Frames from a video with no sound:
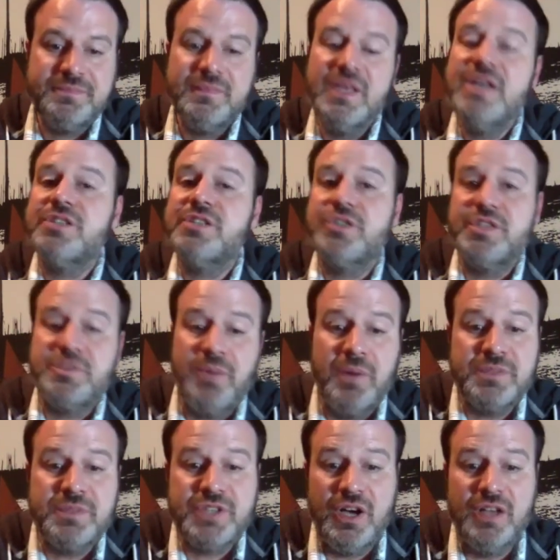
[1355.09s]
so this poem is
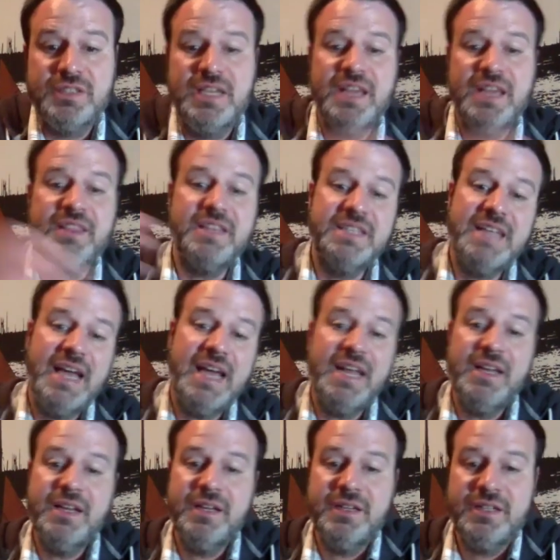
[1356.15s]
called "The Dead
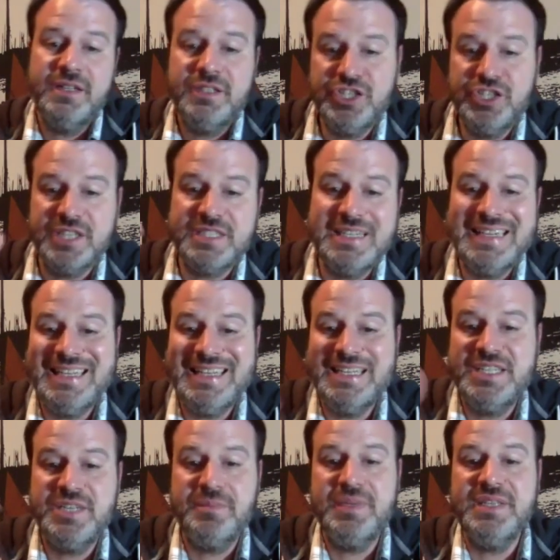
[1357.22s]
just need to
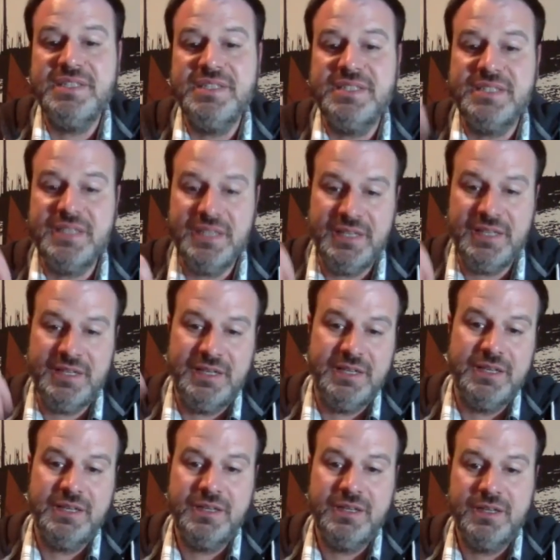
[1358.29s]
be seen,
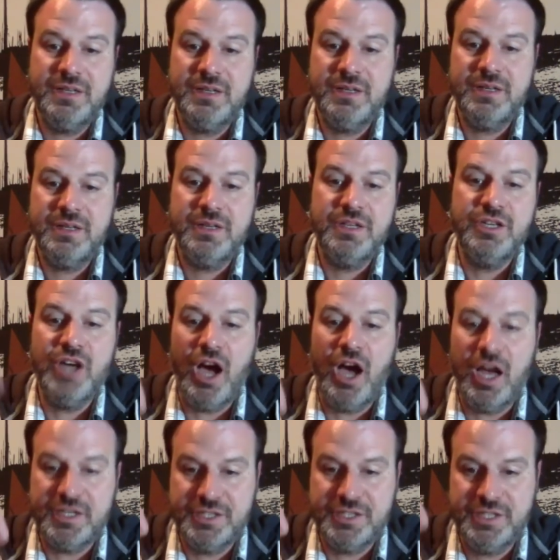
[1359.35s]

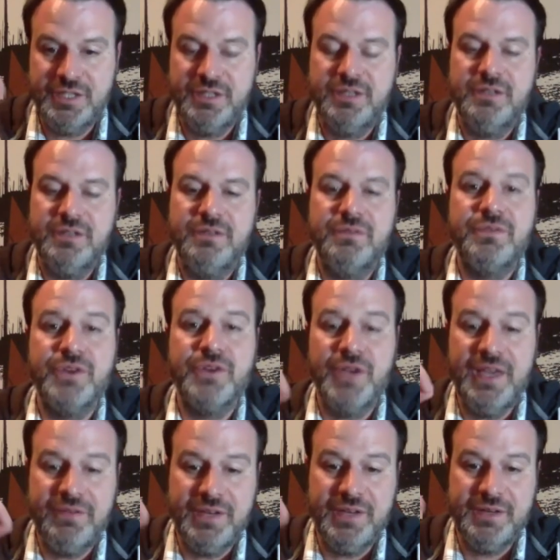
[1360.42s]
not
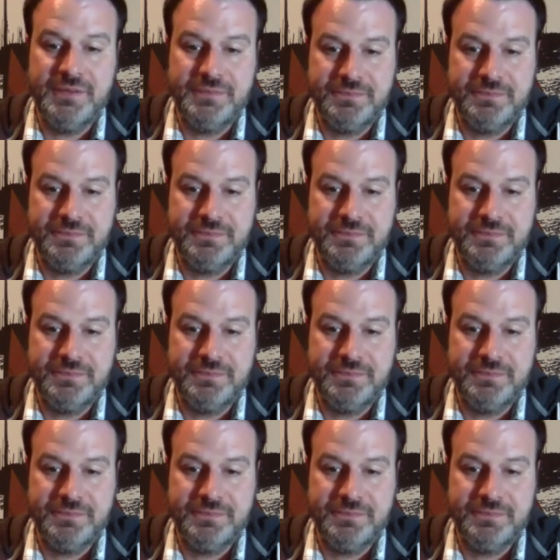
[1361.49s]
forgiven.